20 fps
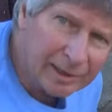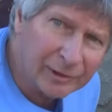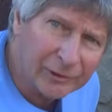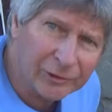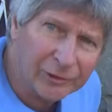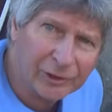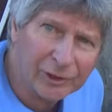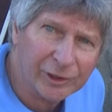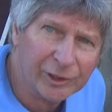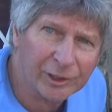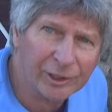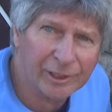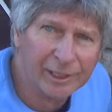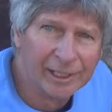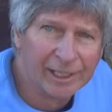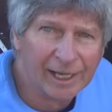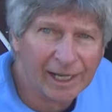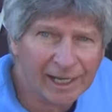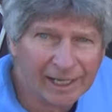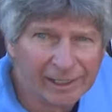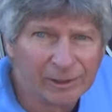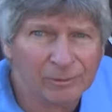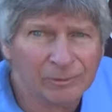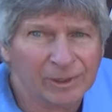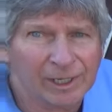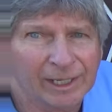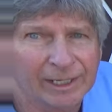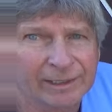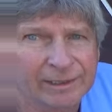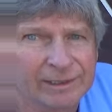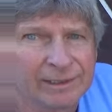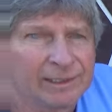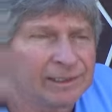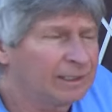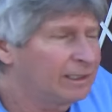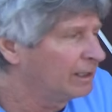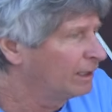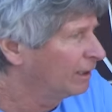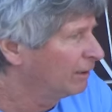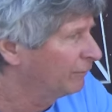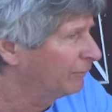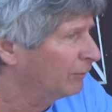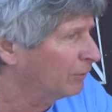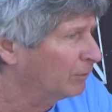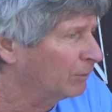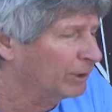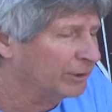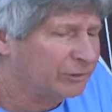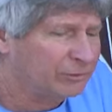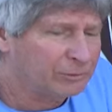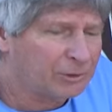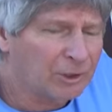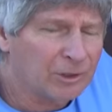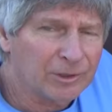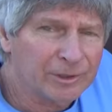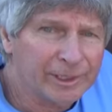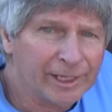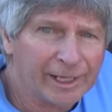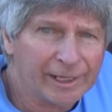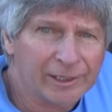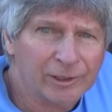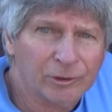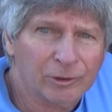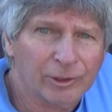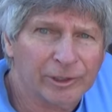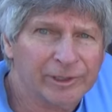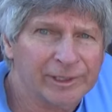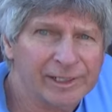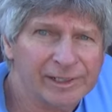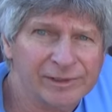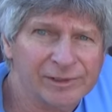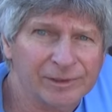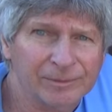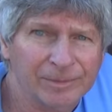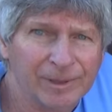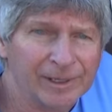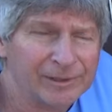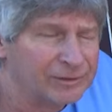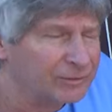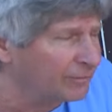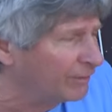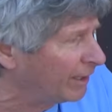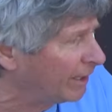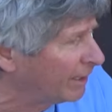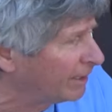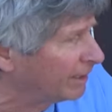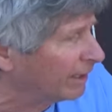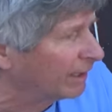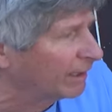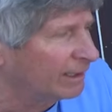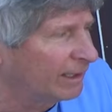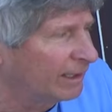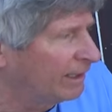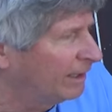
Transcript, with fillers: the security I want for what's going on in northeastern Pennsylvania.